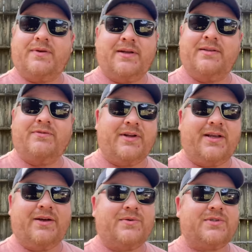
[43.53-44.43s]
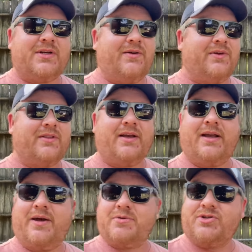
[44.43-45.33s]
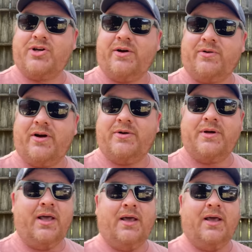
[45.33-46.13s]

in the videos and everything. It helps the channel grow